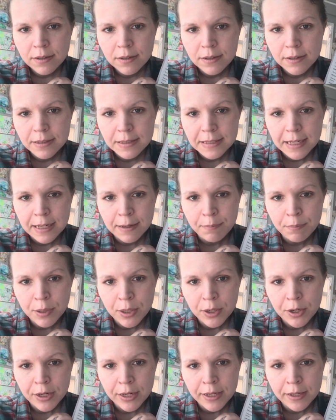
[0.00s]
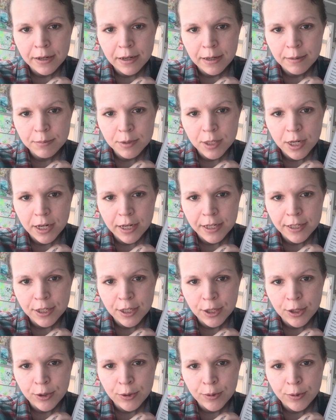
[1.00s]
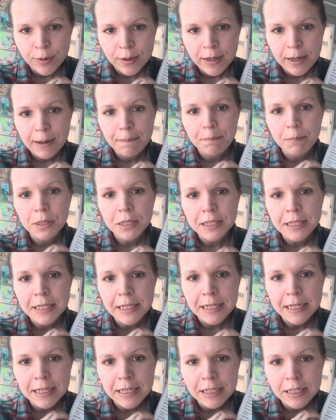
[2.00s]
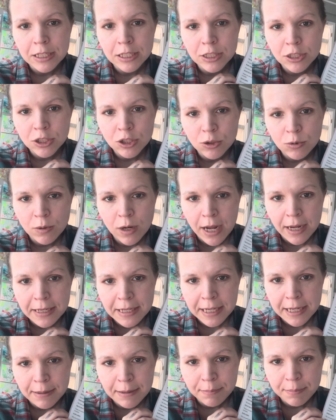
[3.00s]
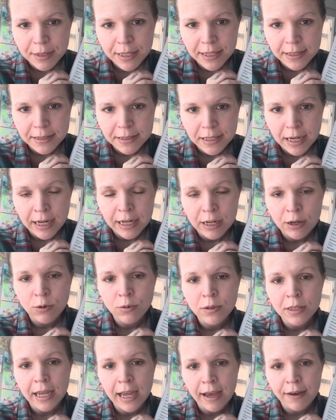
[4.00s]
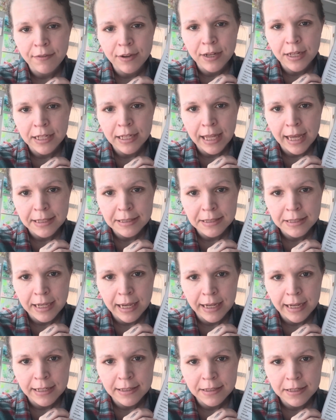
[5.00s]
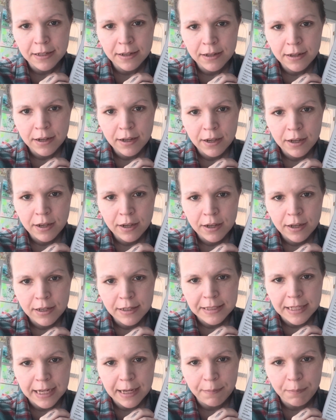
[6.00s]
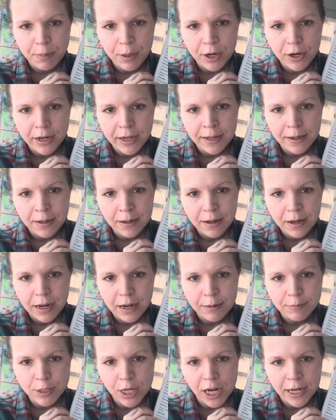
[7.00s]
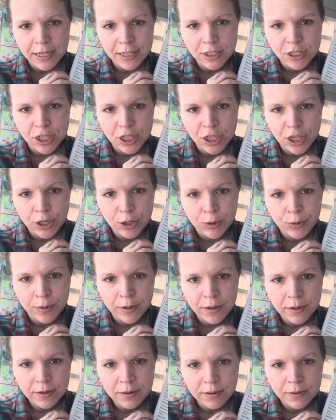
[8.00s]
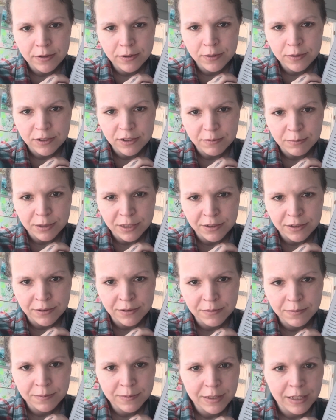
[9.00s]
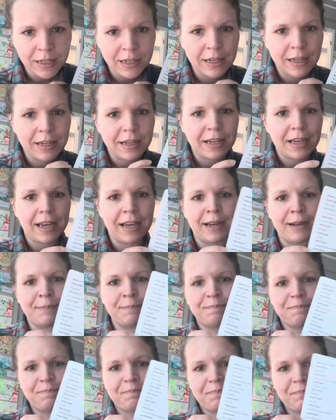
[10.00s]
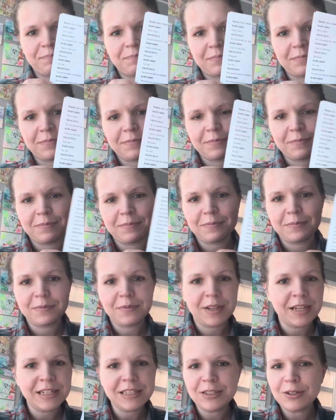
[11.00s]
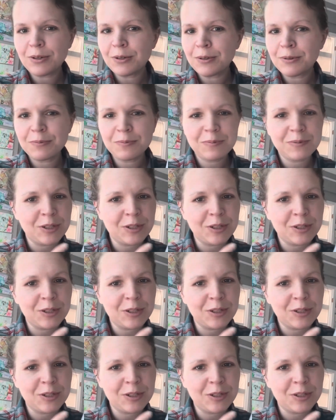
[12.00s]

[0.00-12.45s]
Second period, I'm talking to you. Please do not keep these. I only have a class set. Second period, I'm talking to you. Drum okay. Don't.